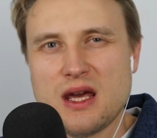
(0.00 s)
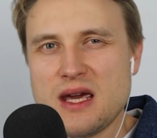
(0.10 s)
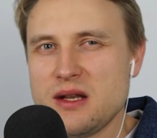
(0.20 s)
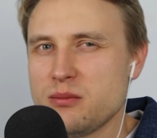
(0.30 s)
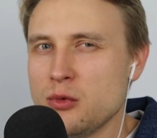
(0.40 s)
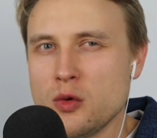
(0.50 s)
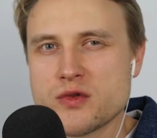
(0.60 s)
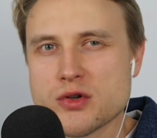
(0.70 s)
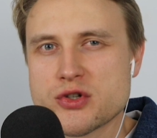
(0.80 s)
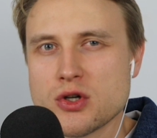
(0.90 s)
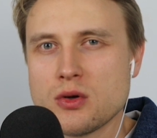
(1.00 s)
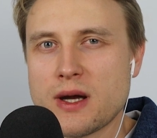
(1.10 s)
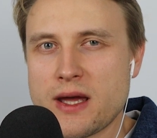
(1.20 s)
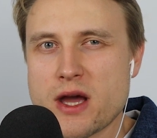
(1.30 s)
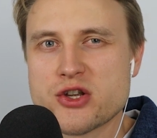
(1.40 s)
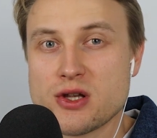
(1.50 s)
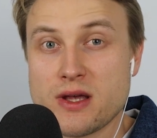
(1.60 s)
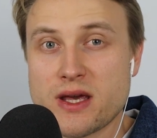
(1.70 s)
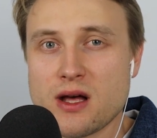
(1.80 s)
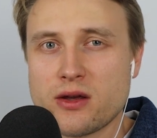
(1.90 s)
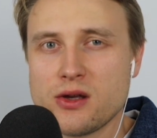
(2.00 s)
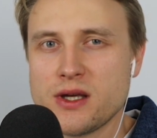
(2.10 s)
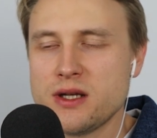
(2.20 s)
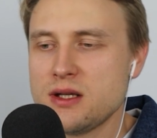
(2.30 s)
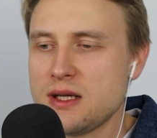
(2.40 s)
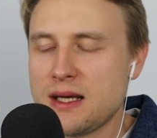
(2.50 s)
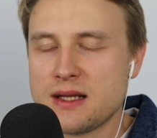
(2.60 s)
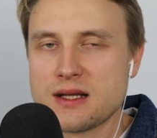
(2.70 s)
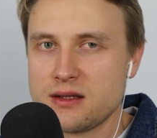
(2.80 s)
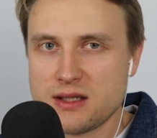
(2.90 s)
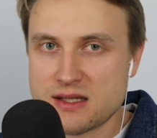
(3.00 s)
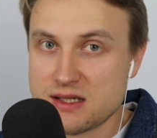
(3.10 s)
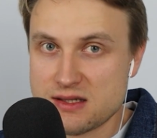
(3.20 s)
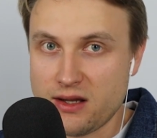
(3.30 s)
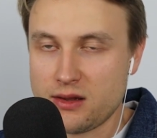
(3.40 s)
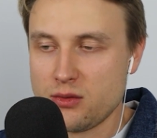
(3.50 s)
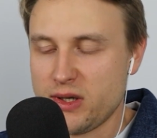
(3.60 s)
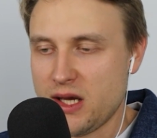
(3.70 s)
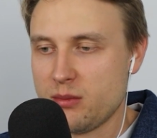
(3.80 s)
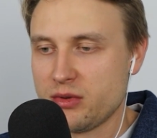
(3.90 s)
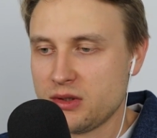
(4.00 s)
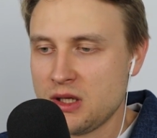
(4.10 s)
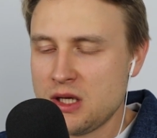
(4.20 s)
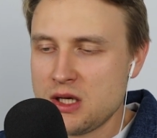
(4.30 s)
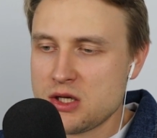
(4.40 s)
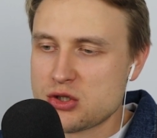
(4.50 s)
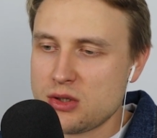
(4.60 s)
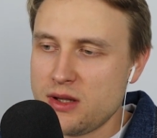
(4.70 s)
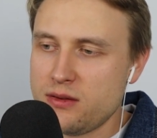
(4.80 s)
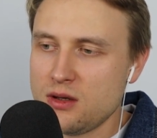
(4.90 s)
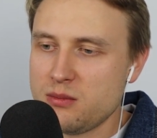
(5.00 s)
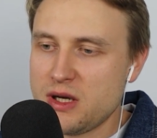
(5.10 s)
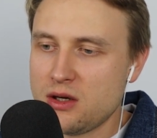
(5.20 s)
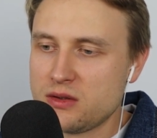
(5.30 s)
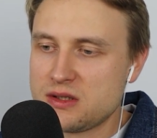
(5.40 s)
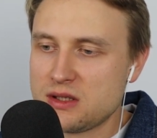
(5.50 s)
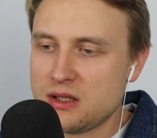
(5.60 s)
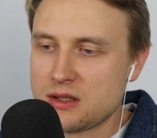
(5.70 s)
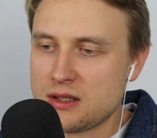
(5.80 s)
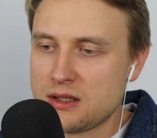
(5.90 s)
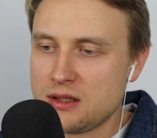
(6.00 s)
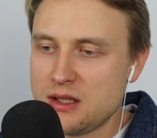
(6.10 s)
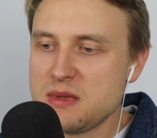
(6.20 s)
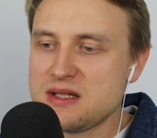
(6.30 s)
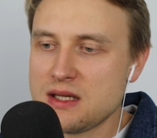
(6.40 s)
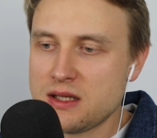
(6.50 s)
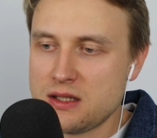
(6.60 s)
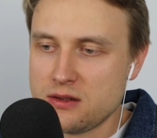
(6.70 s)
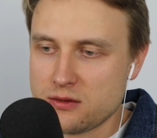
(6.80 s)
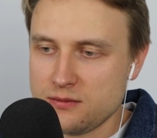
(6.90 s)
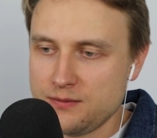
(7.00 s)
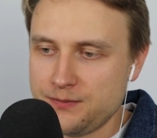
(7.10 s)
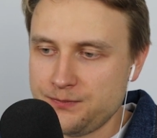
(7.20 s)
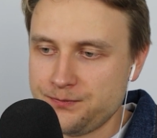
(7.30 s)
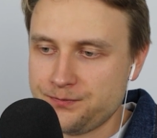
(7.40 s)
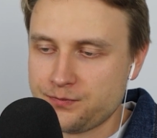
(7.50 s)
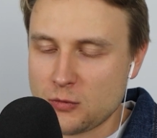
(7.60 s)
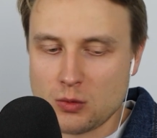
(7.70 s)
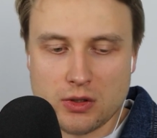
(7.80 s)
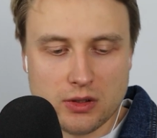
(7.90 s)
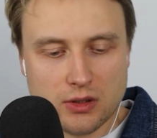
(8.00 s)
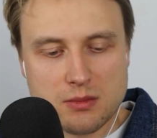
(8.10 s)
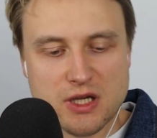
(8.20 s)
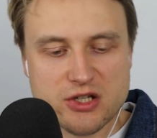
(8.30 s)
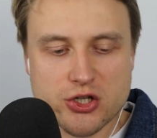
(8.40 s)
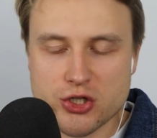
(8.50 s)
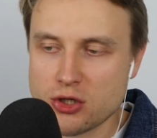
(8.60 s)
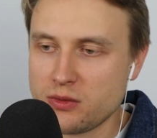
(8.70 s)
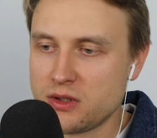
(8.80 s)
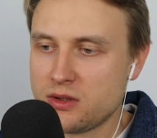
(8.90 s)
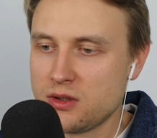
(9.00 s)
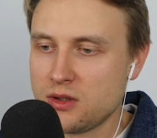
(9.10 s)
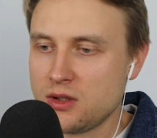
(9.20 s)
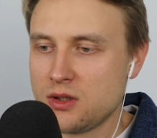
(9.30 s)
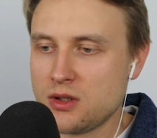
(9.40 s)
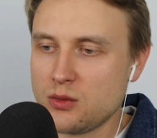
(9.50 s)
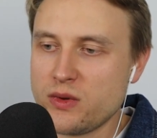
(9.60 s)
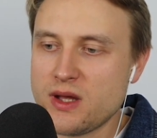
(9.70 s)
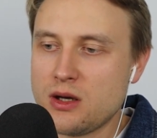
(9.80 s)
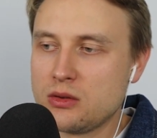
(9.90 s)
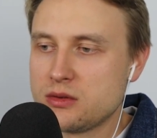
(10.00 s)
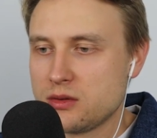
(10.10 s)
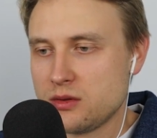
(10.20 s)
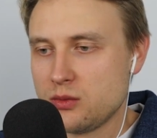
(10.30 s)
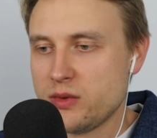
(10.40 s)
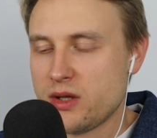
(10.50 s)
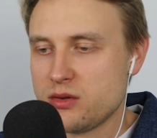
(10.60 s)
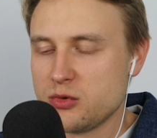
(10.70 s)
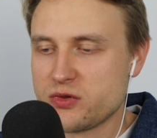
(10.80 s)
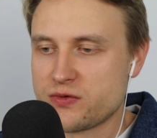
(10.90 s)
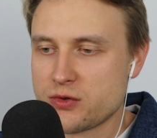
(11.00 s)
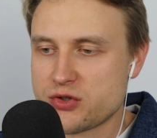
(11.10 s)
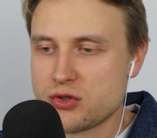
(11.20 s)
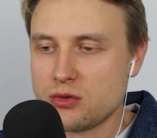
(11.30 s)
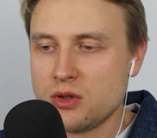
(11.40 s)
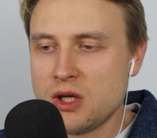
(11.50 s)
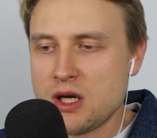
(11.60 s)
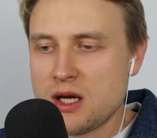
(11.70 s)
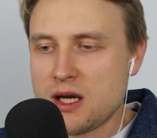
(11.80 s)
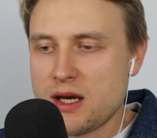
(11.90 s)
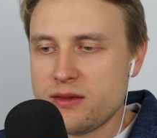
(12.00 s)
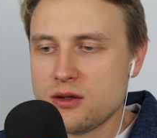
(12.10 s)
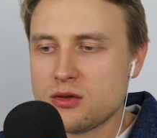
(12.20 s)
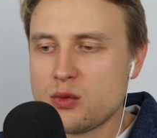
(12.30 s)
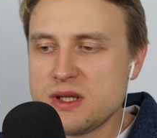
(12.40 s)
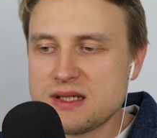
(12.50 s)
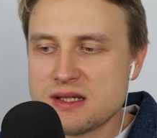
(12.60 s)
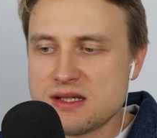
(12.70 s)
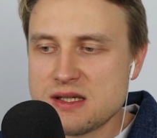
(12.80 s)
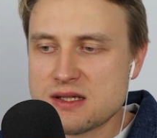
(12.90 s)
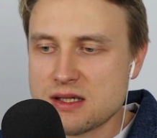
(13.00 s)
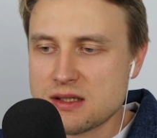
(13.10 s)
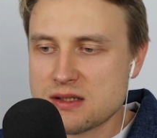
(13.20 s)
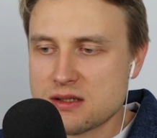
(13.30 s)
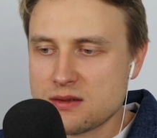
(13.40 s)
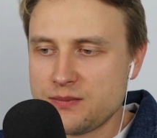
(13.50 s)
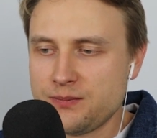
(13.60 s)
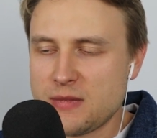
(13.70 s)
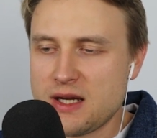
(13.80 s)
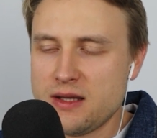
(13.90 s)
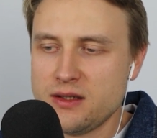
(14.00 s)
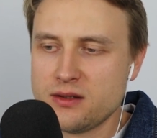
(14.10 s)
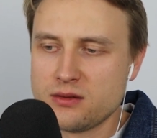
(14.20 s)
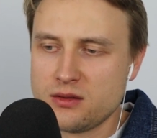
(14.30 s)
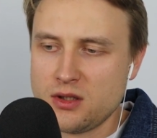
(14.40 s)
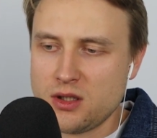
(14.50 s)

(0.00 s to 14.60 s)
8 moves or so, I actually calculated, and that's exactly what happened. So I thought about, let me take here. Well, let me actually show it without the moves first. So I thought queen takes e6, and then